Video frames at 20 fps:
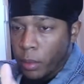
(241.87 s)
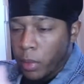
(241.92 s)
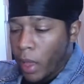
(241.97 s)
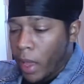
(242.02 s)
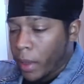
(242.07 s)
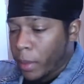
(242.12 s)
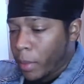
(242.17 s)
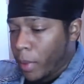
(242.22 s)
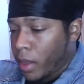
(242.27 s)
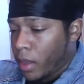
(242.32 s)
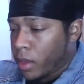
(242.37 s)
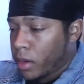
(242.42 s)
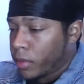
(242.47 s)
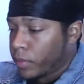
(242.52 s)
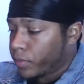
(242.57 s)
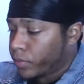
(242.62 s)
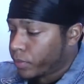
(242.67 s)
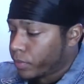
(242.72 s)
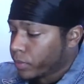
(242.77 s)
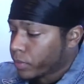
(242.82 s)
black paint.
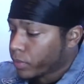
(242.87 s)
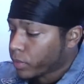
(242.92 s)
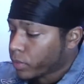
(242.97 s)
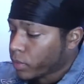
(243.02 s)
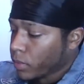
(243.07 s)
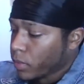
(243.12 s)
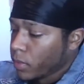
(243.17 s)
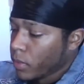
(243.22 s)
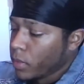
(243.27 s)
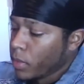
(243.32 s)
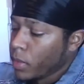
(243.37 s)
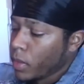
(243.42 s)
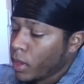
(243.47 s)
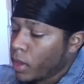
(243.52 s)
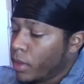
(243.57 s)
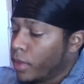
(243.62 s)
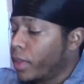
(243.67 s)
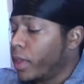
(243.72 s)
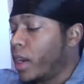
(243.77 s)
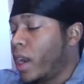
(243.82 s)

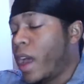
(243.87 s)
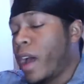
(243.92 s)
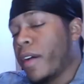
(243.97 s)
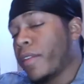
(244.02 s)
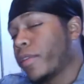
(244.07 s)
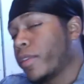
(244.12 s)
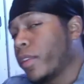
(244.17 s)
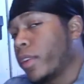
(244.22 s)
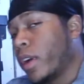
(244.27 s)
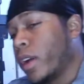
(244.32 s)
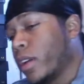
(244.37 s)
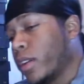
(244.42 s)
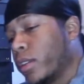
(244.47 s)
Then after I've